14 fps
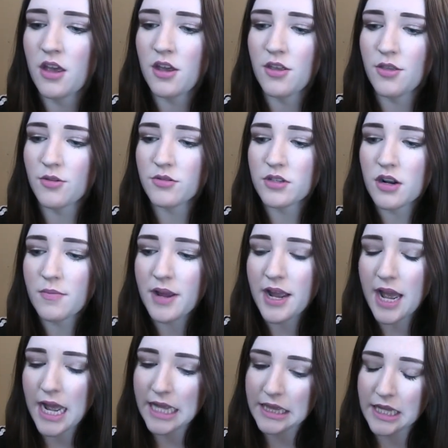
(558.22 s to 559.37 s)
Those are my
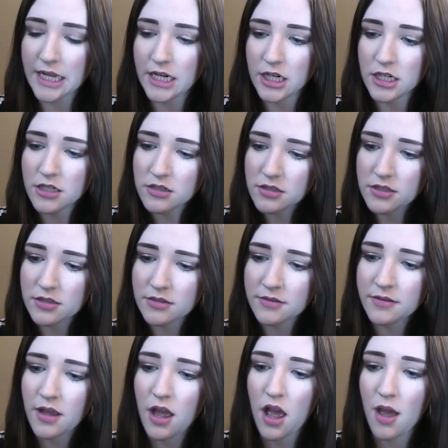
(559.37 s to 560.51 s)
eyeliners.
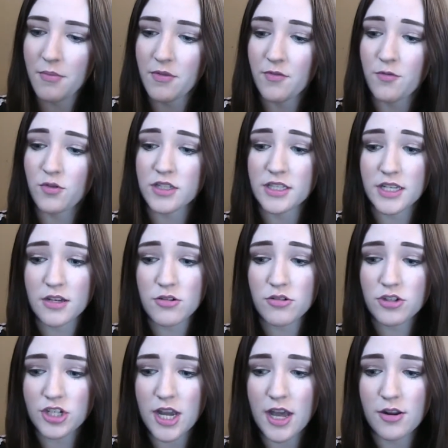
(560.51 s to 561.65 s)
For single
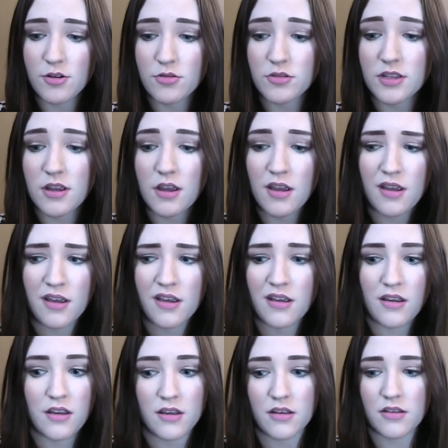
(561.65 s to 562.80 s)
shadows,
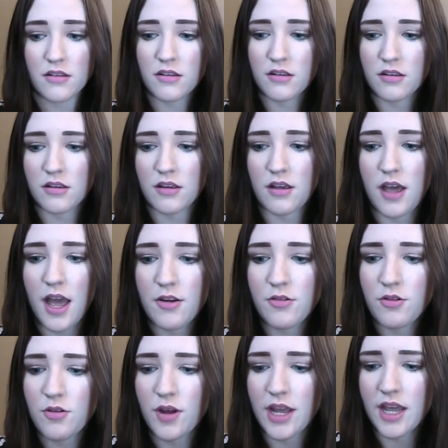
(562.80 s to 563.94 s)
I don't
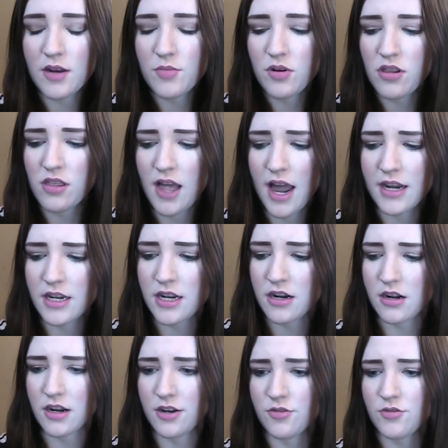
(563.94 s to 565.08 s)
know, I kind of put a lot in here,
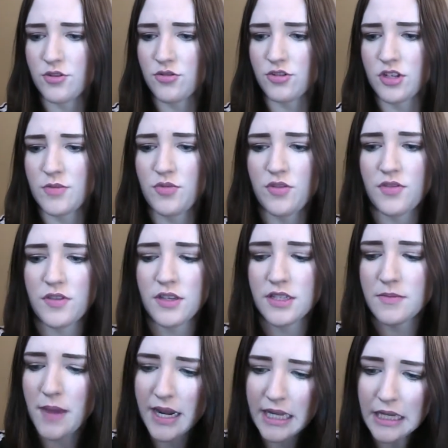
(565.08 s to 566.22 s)
and I don't usually put this
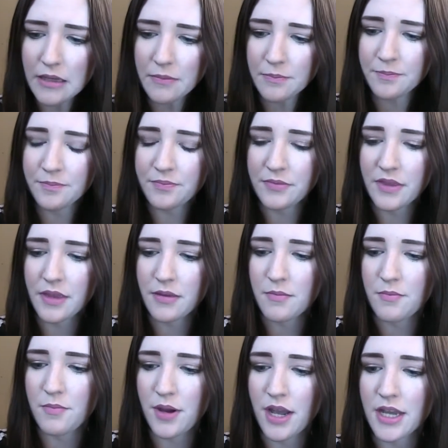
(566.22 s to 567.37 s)
many,
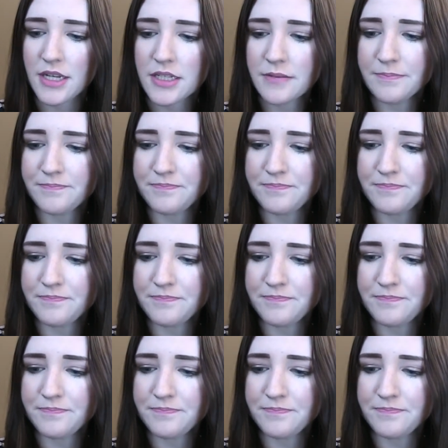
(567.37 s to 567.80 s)
but